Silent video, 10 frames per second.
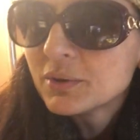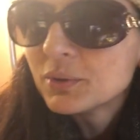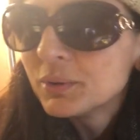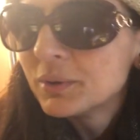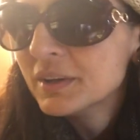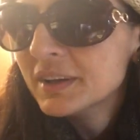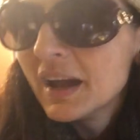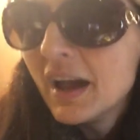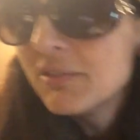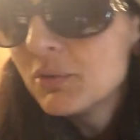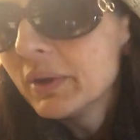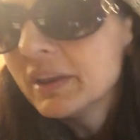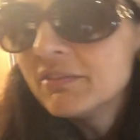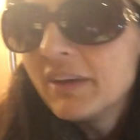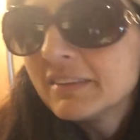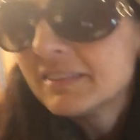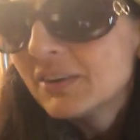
Oh, I have a weighted vest